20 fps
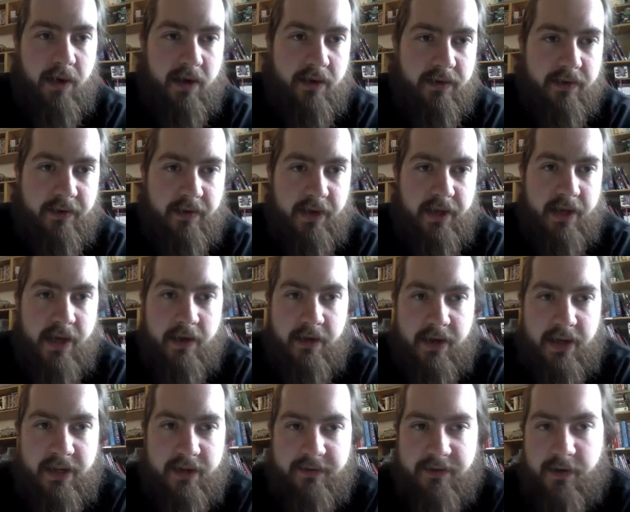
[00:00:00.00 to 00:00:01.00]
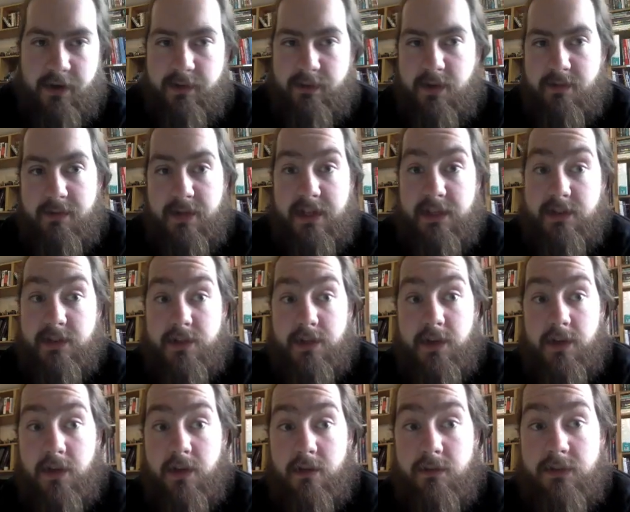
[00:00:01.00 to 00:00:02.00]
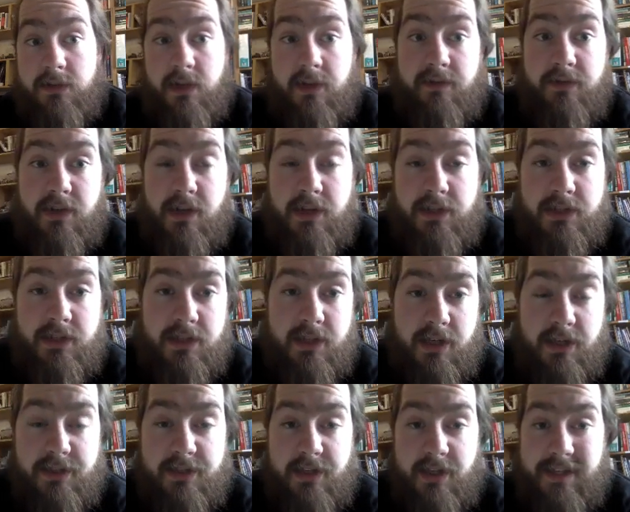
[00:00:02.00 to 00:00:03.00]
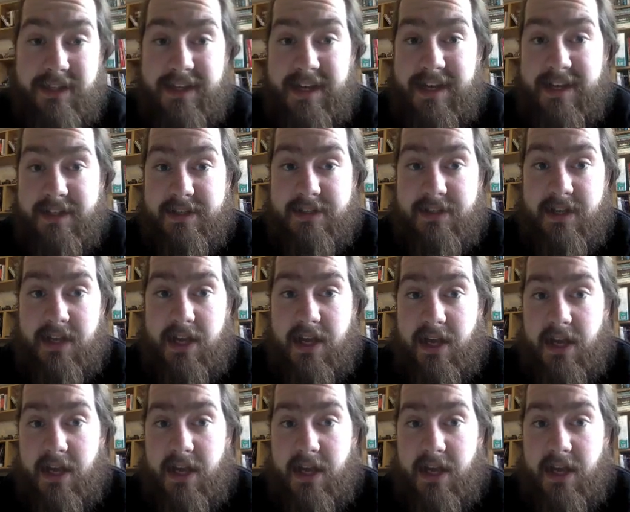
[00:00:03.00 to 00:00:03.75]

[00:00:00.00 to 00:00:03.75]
part 3. Calculate the volume in metres cubed of nitrogen dioxide gas